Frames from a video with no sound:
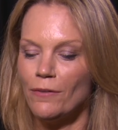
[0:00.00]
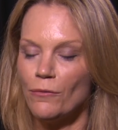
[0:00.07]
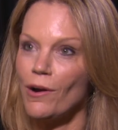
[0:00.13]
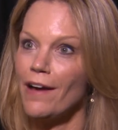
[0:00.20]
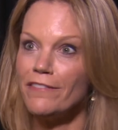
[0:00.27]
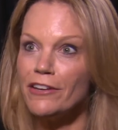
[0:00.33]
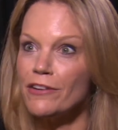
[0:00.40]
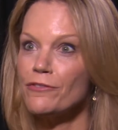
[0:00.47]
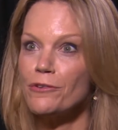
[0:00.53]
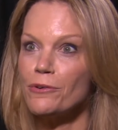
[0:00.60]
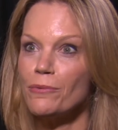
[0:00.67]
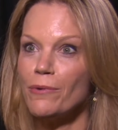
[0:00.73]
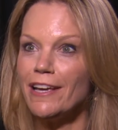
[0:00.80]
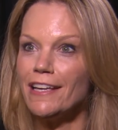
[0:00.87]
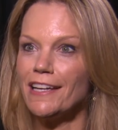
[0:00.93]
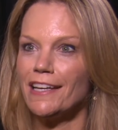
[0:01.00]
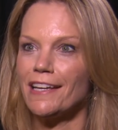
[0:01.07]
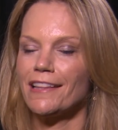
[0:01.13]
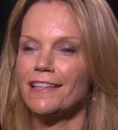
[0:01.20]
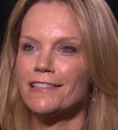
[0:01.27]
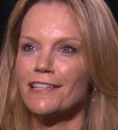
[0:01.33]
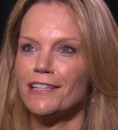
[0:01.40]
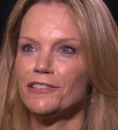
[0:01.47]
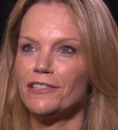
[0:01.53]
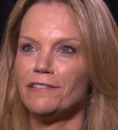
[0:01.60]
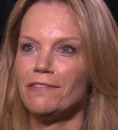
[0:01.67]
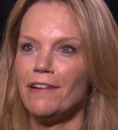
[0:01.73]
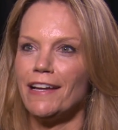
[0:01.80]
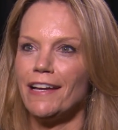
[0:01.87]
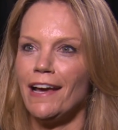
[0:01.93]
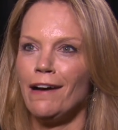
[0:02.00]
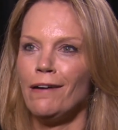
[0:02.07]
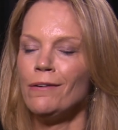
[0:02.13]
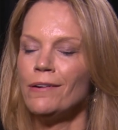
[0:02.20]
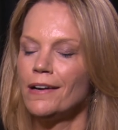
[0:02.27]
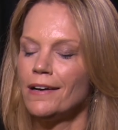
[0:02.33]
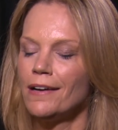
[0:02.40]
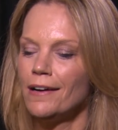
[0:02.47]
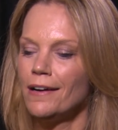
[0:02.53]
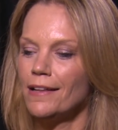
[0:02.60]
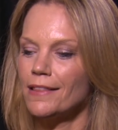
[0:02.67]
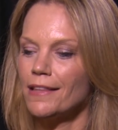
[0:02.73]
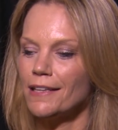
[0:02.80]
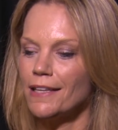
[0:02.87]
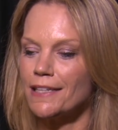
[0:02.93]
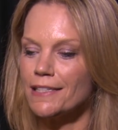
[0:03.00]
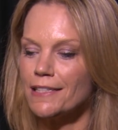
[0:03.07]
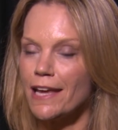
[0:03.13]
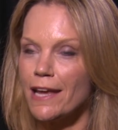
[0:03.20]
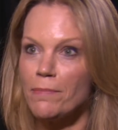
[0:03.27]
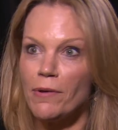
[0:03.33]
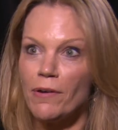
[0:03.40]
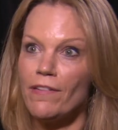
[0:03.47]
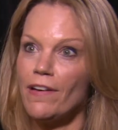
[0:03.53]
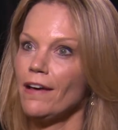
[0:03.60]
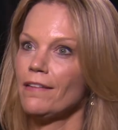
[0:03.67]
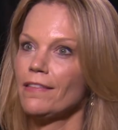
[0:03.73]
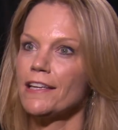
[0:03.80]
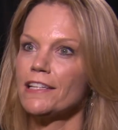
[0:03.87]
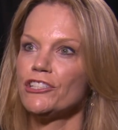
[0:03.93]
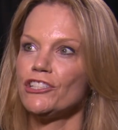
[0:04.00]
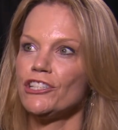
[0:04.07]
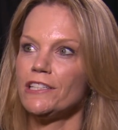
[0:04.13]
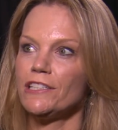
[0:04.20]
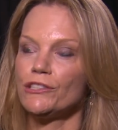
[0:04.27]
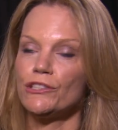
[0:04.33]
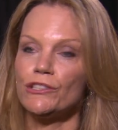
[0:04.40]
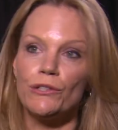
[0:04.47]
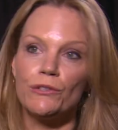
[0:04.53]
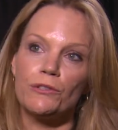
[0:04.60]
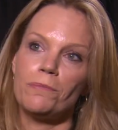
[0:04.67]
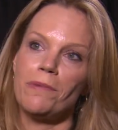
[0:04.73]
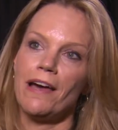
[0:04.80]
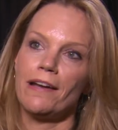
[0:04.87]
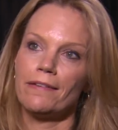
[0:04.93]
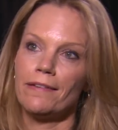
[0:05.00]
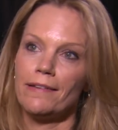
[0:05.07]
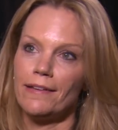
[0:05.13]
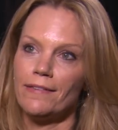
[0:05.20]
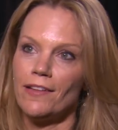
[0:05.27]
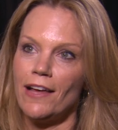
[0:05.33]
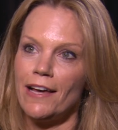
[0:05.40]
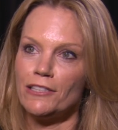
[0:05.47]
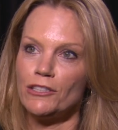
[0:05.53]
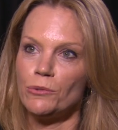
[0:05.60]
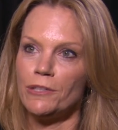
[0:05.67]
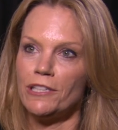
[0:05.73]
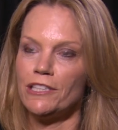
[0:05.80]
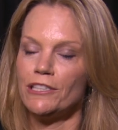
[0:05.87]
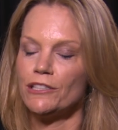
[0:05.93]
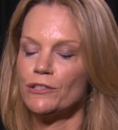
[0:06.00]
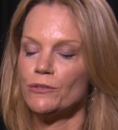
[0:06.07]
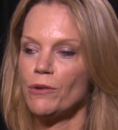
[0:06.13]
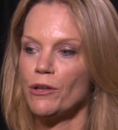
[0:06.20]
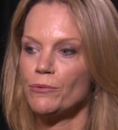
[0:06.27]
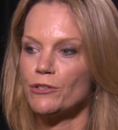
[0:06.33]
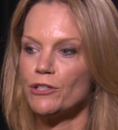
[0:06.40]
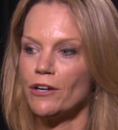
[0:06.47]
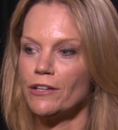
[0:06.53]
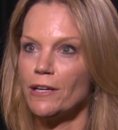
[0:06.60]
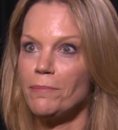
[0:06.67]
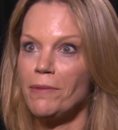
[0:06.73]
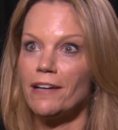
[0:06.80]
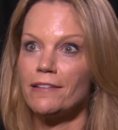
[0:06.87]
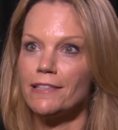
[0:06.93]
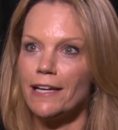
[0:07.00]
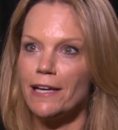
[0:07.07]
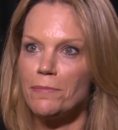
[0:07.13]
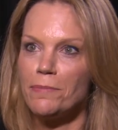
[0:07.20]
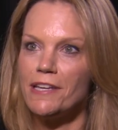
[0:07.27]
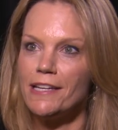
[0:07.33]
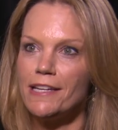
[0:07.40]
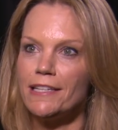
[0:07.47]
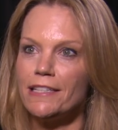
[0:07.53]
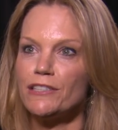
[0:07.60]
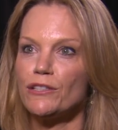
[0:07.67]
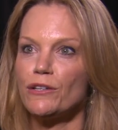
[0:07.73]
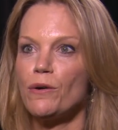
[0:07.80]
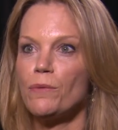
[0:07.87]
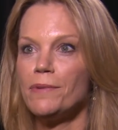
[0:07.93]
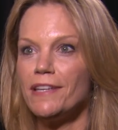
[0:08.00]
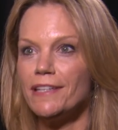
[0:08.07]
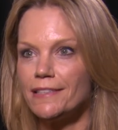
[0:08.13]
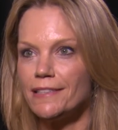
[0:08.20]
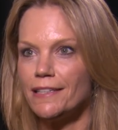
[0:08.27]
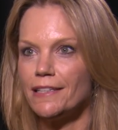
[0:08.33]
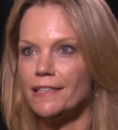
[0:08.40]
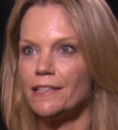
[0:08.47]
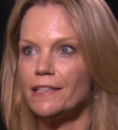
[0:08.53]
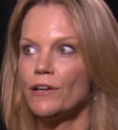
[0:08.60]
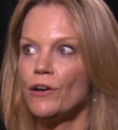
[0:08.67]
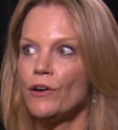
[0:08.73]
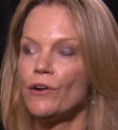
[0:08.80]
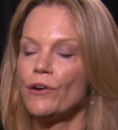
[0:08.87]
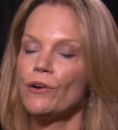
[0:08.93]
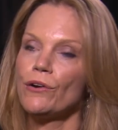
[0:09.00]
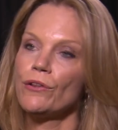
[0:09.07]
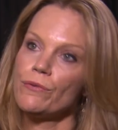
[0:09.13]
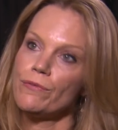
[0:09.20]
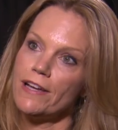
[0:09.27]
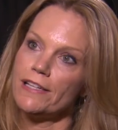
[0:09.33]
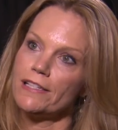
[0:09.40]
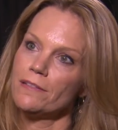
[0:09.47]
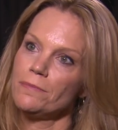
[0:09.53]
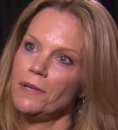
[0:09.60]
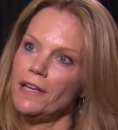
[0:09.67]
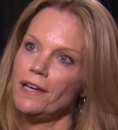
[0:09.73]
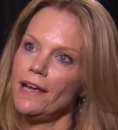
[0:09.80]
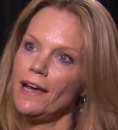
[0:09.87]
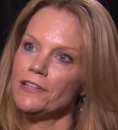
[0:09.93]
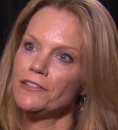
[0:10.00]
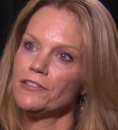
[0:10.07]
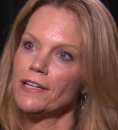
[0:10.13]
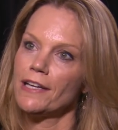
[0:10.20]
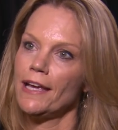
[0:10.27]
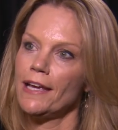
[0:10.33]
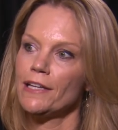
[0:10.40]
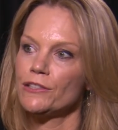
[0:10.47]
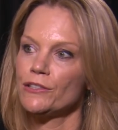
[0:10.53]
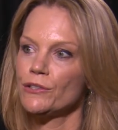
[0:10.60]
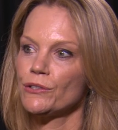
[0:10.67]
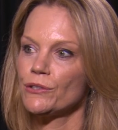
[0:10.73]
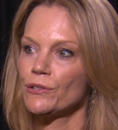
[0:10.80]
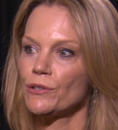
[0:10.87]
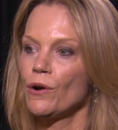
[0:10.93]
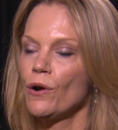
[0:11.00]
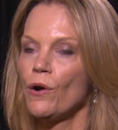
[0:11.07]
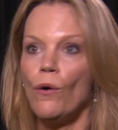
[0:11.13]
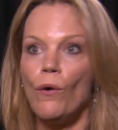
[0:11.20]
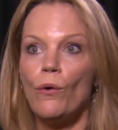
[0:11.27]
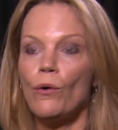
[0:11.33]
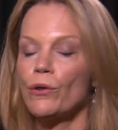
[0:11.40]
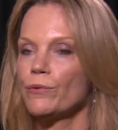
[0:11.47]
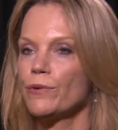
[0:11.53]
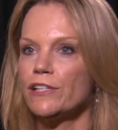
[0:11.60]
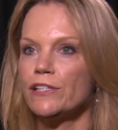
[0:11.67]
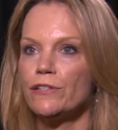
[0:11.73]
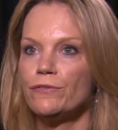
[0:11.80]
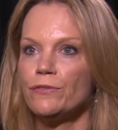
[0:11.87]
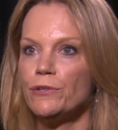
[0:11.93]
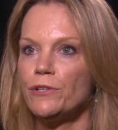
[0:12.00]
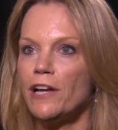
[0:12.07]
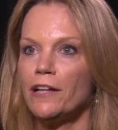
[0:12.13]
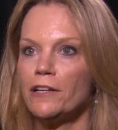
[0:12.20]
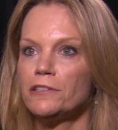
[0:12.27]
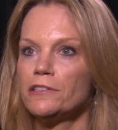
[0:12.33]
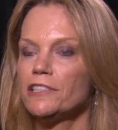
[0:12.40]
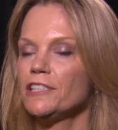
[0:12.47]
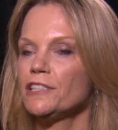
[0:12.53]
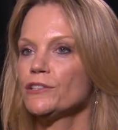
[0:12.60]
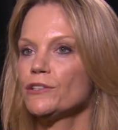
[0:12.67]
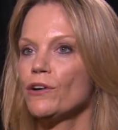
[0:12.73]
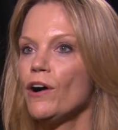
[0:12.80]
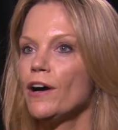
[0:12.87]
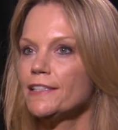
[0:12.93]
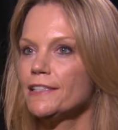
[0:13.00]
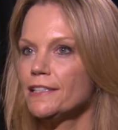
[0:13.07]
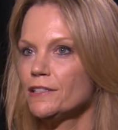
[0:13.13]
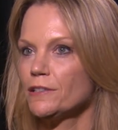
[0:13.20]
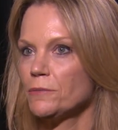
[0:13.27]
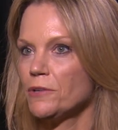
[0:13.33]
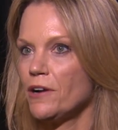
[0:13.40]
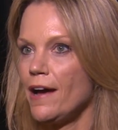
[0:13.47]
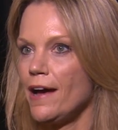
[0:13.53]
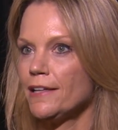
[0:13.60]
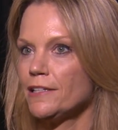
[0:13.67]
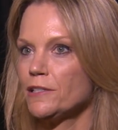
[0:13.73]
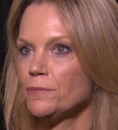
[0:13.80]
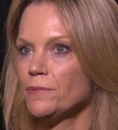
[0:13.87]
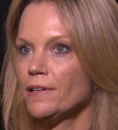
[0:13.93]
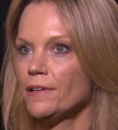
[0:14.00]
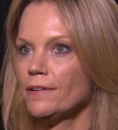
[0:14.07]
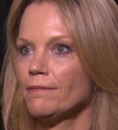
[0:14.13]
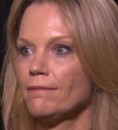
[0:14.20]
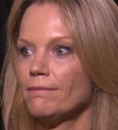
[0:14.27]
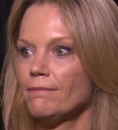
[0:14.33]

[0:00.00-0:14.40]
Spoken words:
We're having a food awakening in this country right now. The landscape of health has changed so dramatically in the last 20 years, whether we're talking about diabetes or obesity, or the rates of pediatric cancer, or the rates of food allergies, or autism, or asthma.